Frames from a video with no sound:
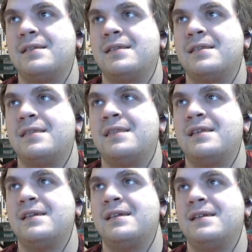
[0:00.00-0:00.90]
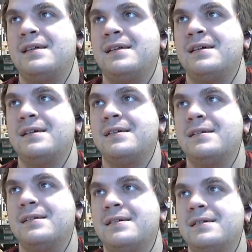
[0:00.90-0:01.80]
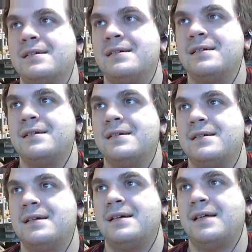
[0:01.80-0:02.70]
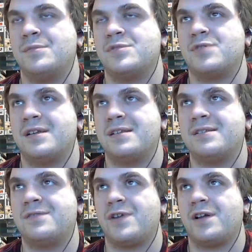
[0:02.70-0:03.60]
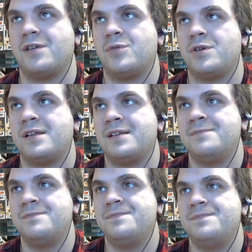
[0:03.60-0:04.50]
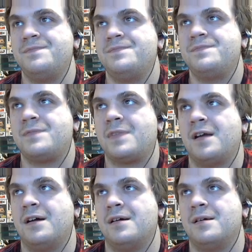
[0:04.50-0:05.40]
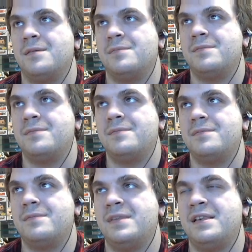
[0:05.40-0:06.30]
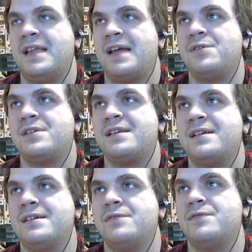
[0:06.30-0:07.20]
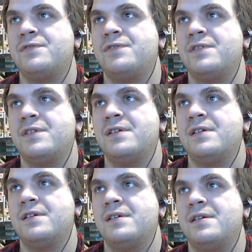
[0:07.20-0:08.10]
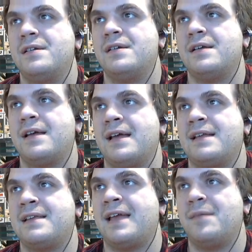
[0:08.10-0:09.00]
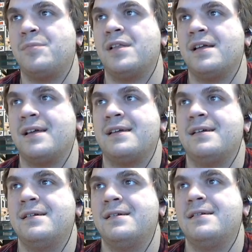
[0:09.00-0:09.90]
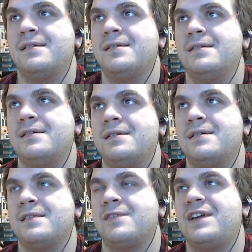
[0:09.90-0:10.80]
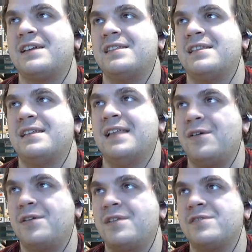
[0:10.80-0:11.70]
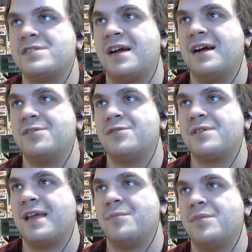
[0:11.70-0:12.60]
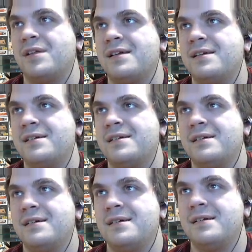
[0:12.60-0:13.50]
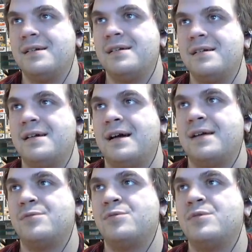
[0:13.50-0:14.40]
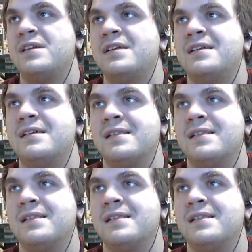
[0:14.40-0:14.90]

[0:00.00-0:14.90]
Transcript: the. I'm just trying to figure out a word it. Um, narrative and gameplay. The fact that the narrative is tied to the gameplay. I really